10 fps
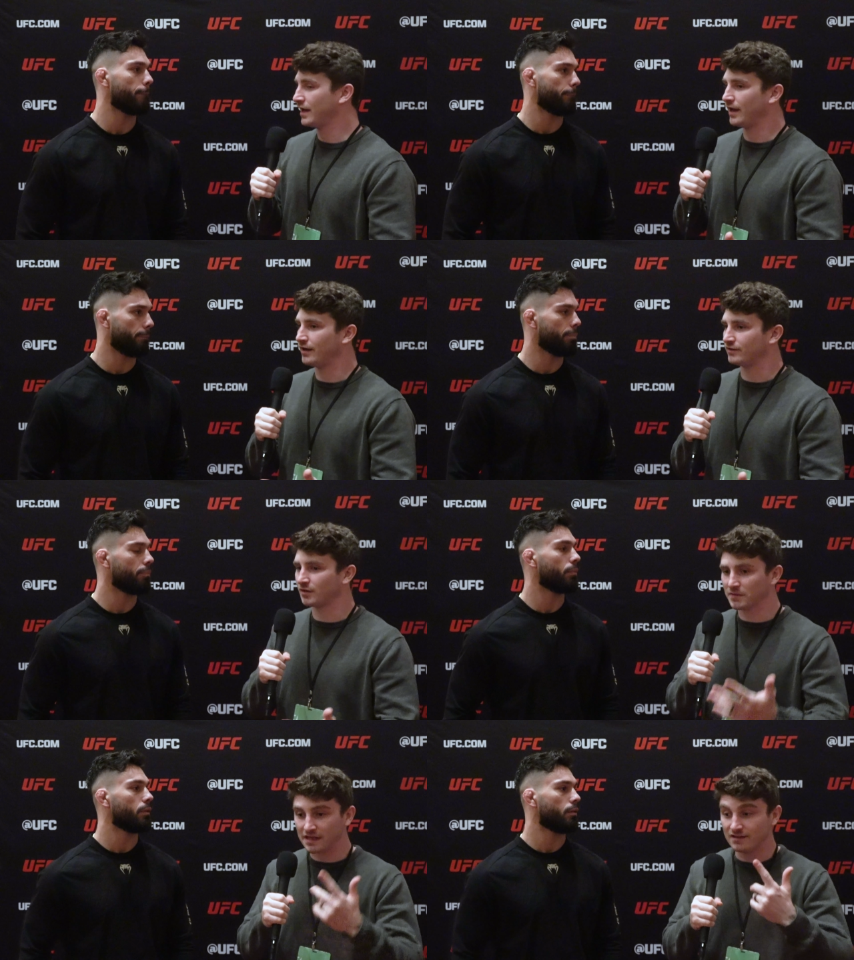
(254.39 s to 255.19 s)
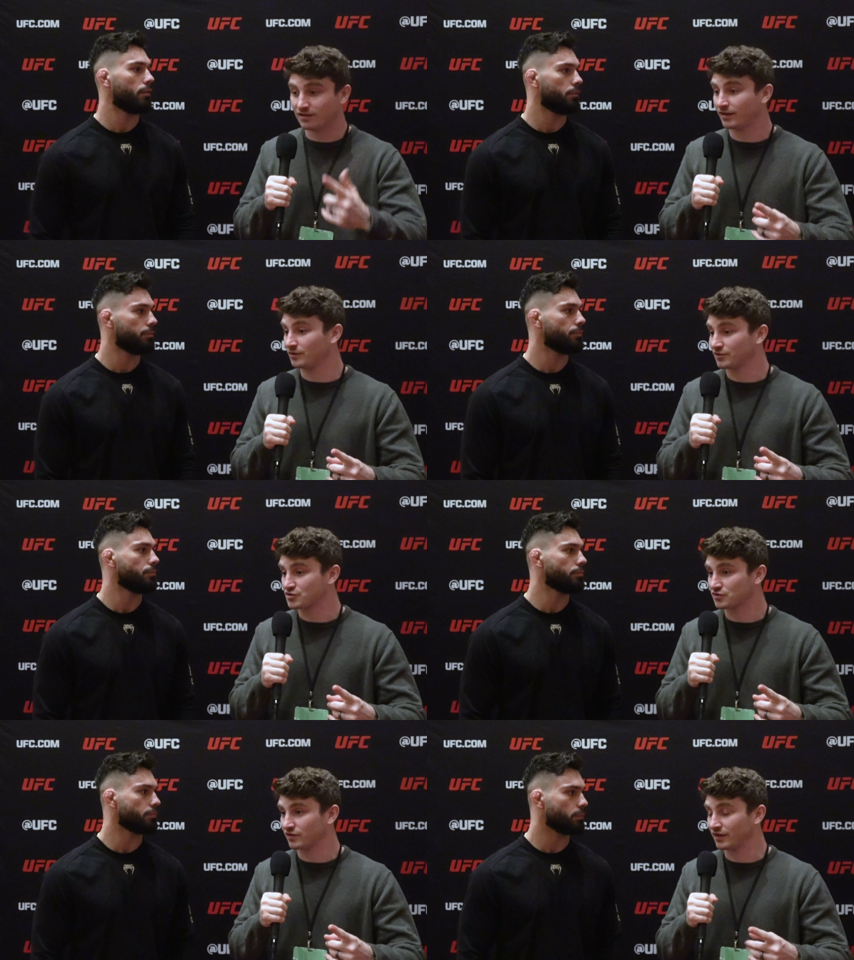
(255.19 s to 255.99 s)
Speaker 1: and something he said that was
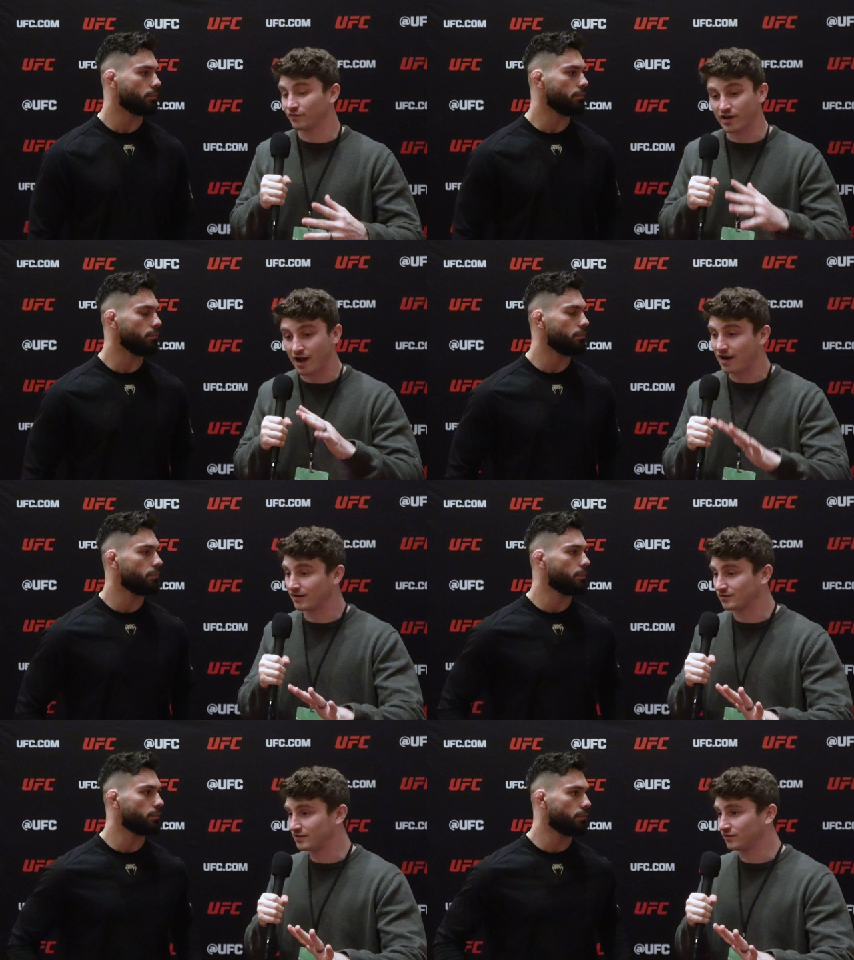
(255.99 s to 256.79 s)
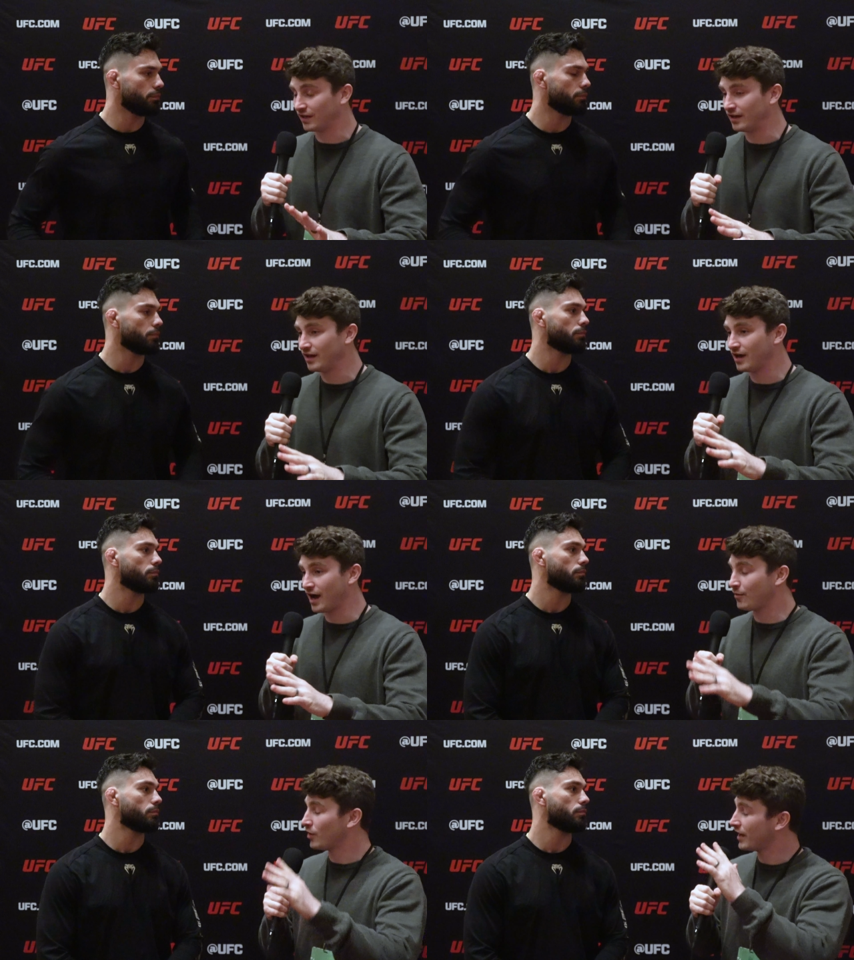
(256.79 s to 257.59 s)
interesting, very honest. He said,
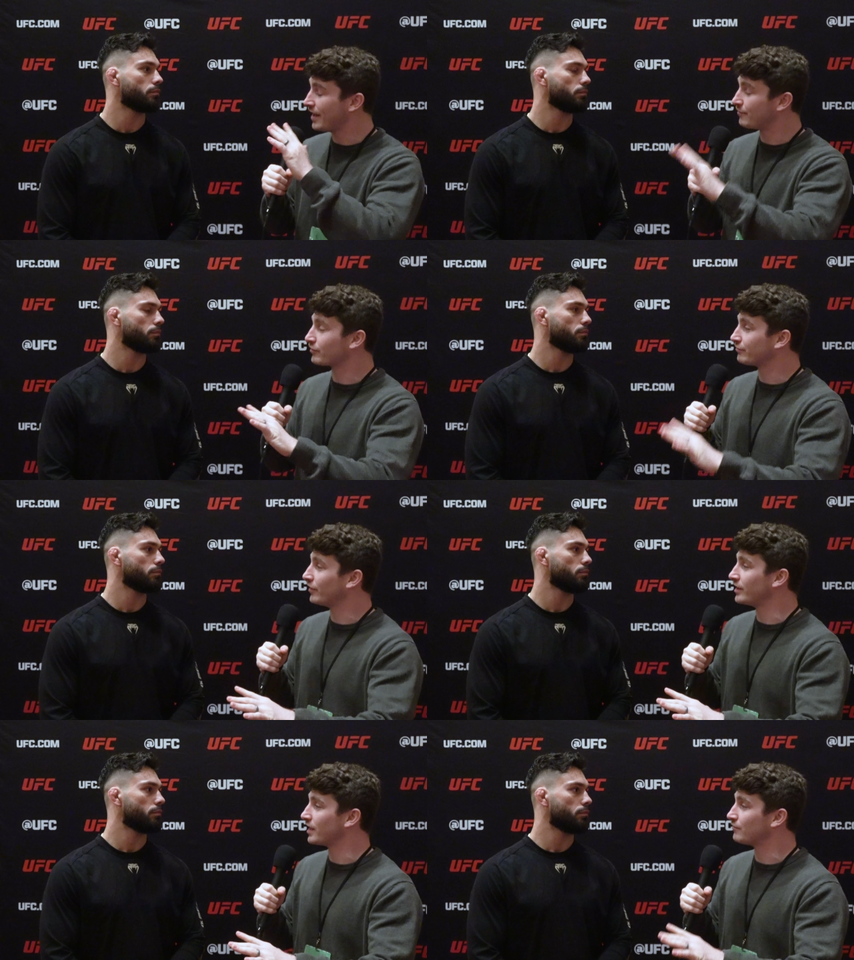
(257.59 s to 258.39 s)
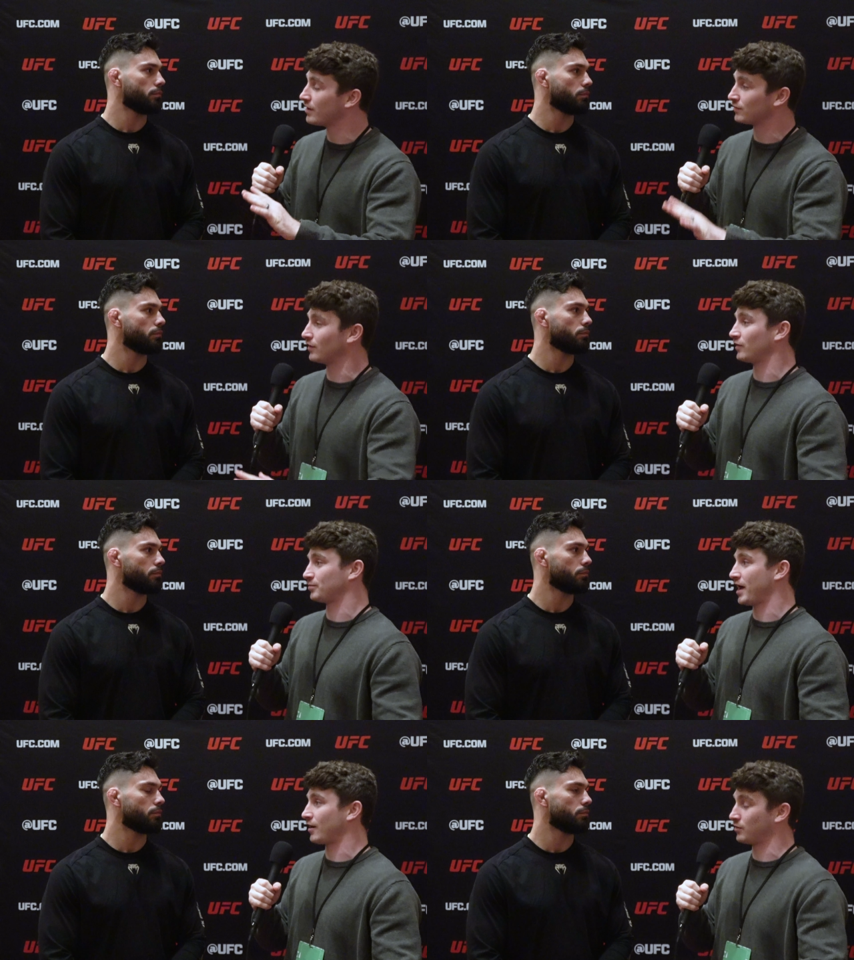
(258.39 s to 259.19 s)
I want every fight I've ever lost
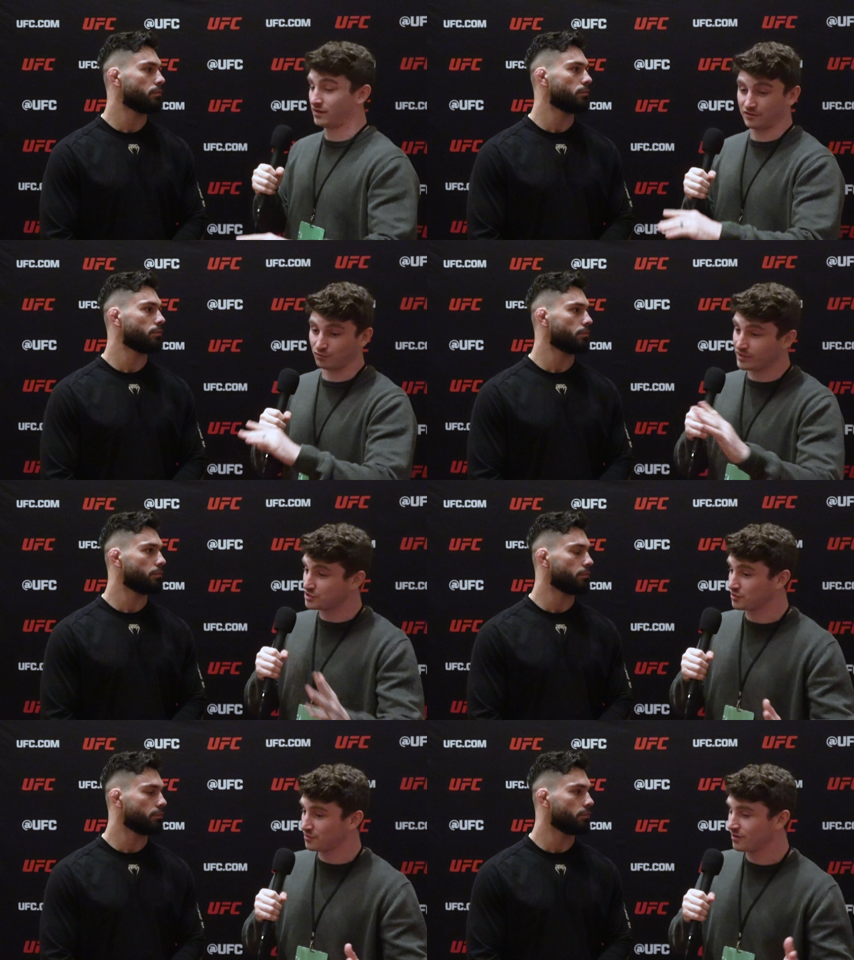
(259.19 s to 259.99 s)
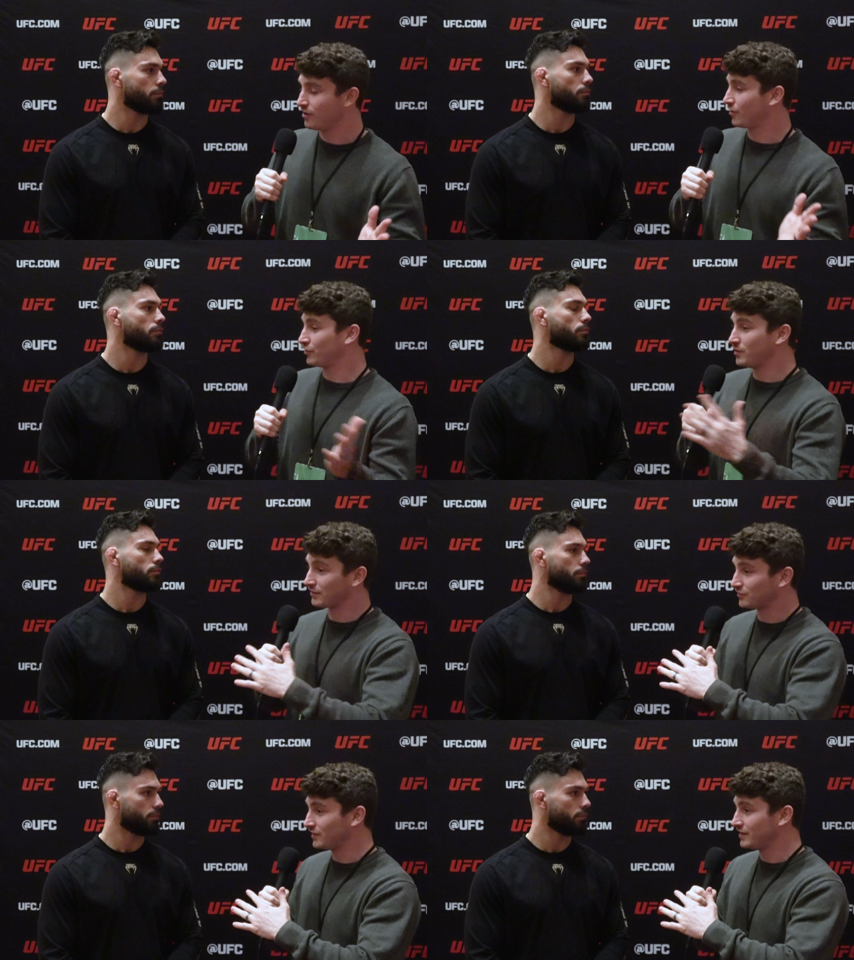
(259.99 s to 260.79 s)
back, whether that's regional or U
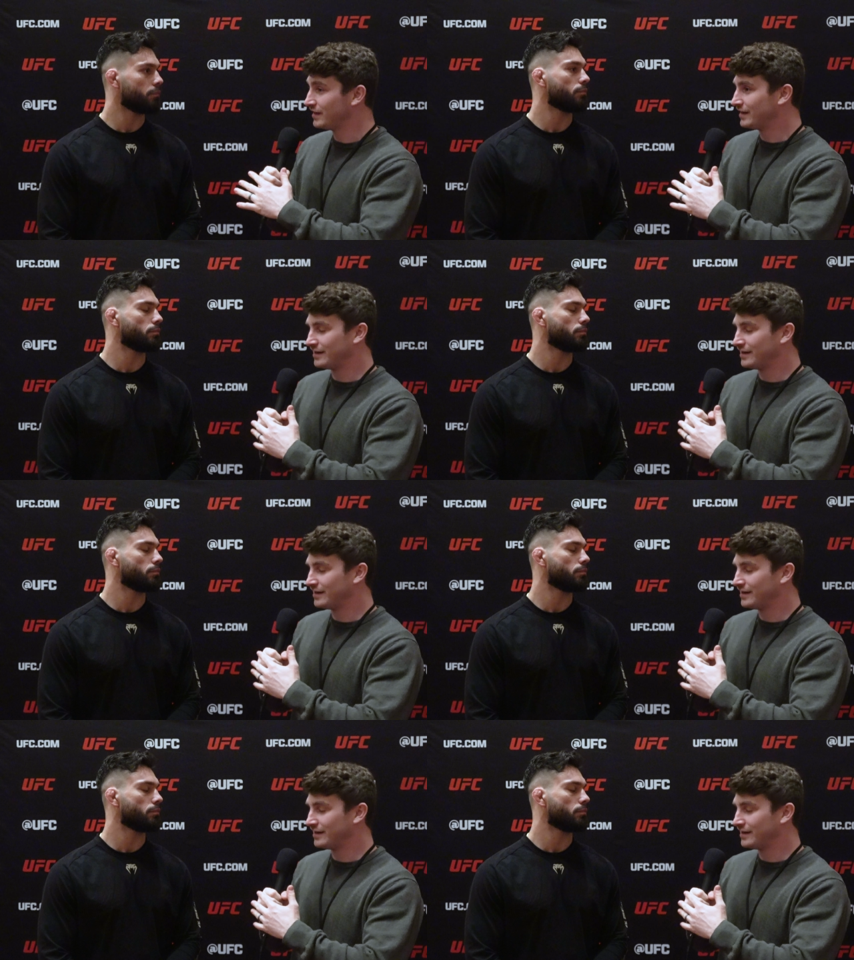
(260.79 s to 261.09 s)
F C.